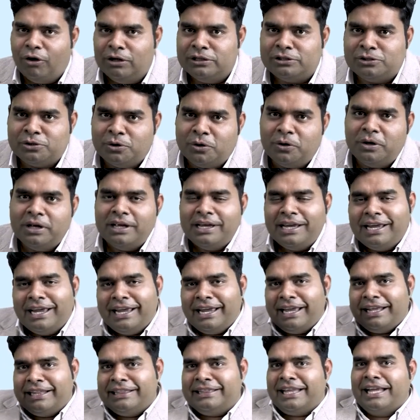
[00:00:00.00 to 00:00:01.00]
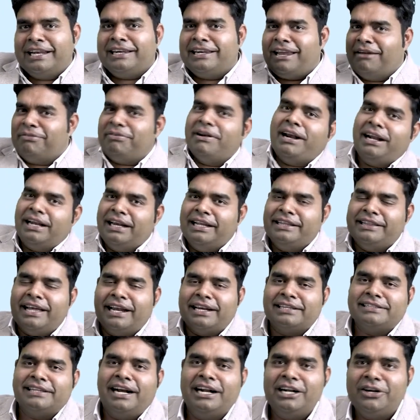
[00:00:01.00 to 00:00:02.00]
also, then definitely
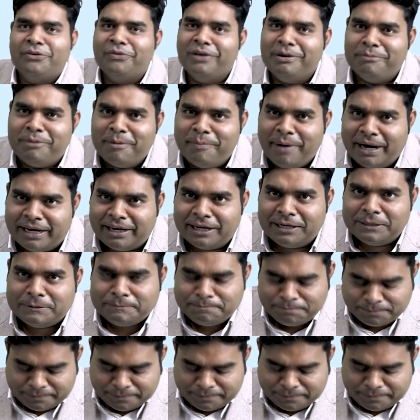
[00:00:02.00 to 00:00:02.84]
the result will be better.